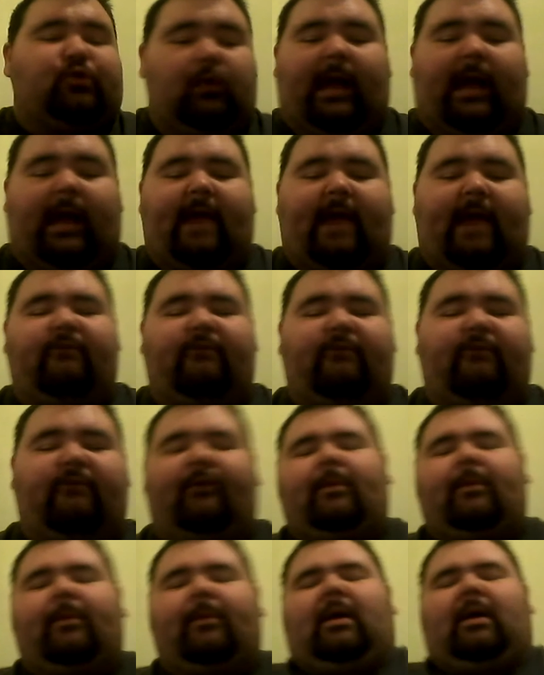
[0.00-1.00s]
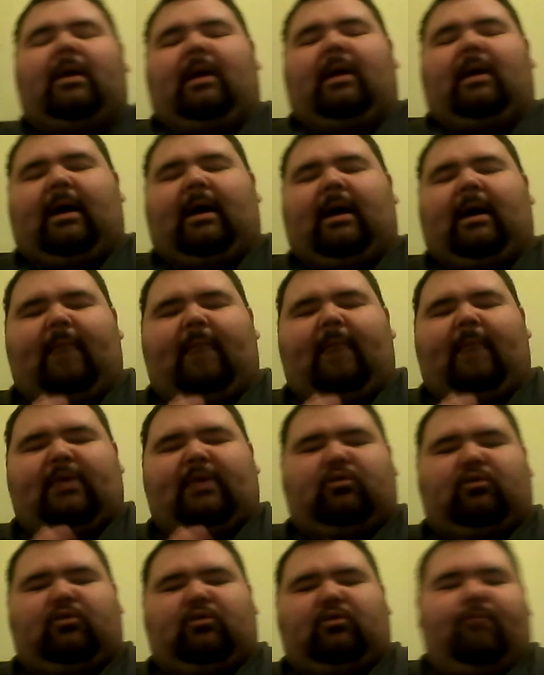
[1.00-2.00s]
Live. I might
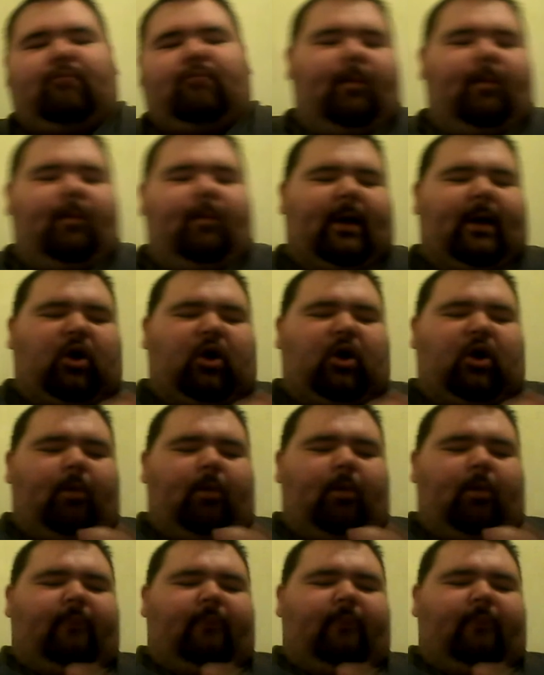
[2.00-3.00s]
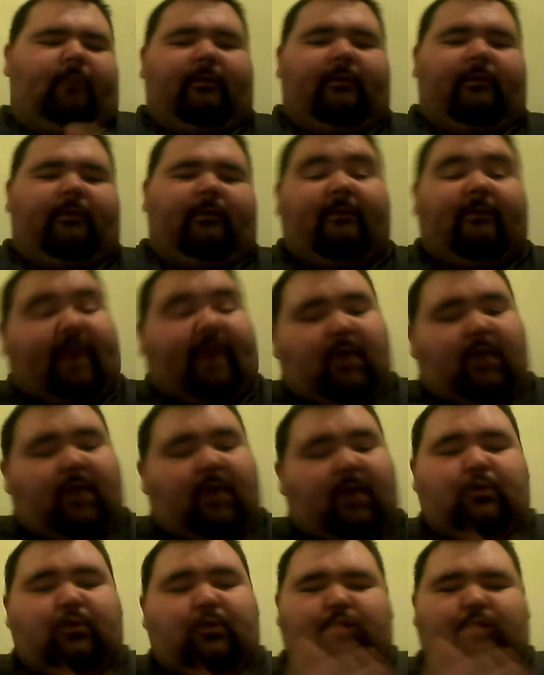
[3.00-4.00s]
put up a couple of other
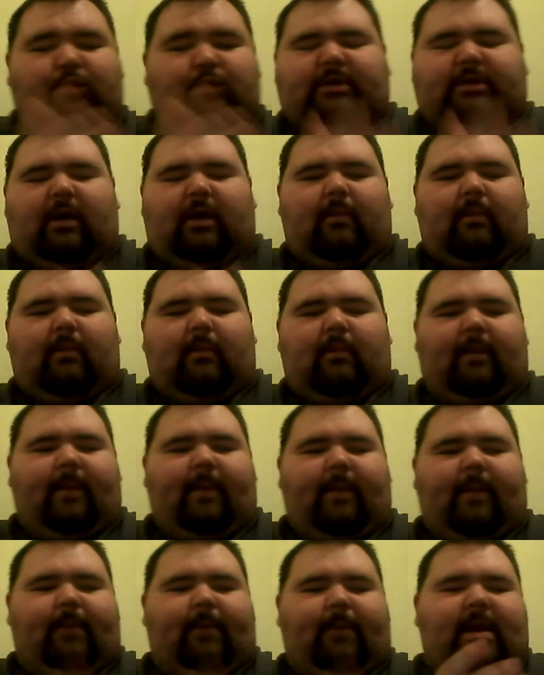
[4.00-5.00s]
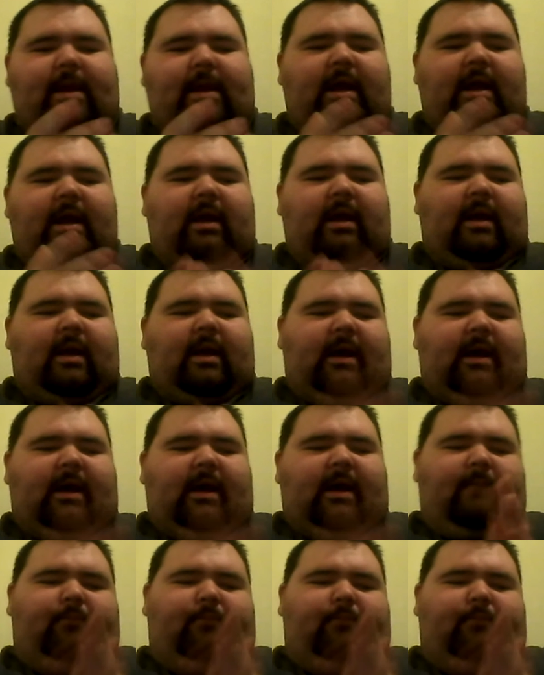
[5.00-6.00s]
videos where I might be
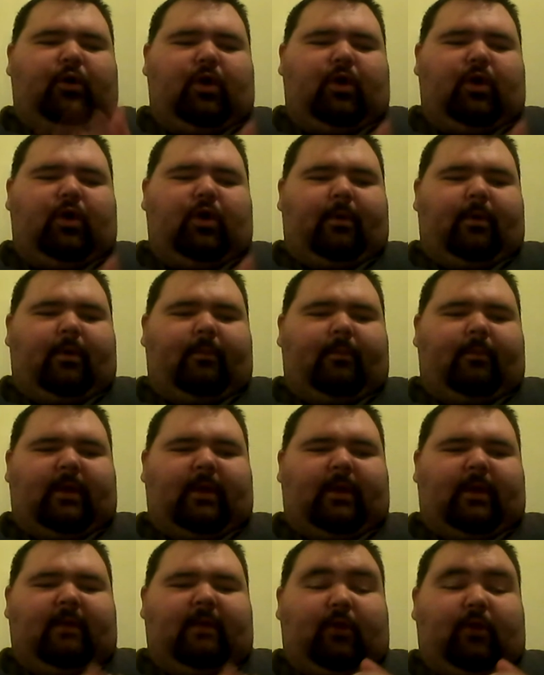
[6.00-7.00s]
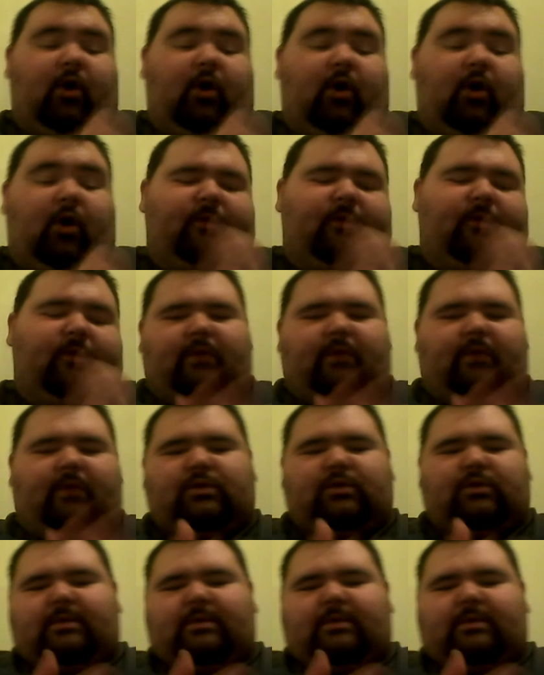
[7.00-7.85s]
putting up recorded videos.